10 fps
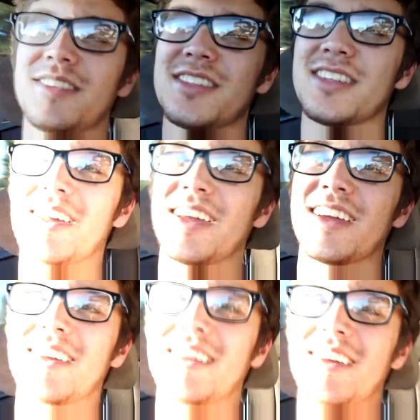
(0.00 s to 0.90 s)
is like
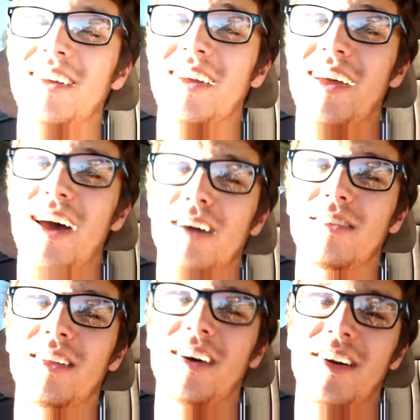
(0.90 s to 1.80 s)
hell
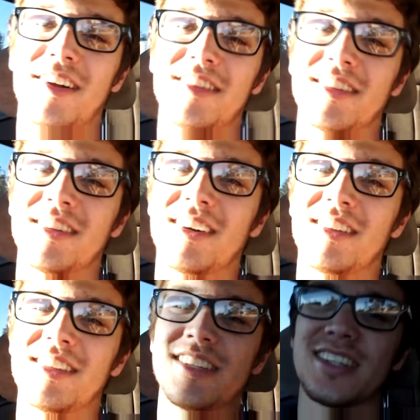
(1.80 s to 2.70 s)
of a lot harder than
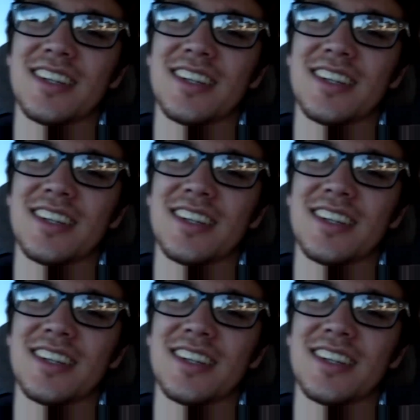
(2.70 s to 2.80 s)
college.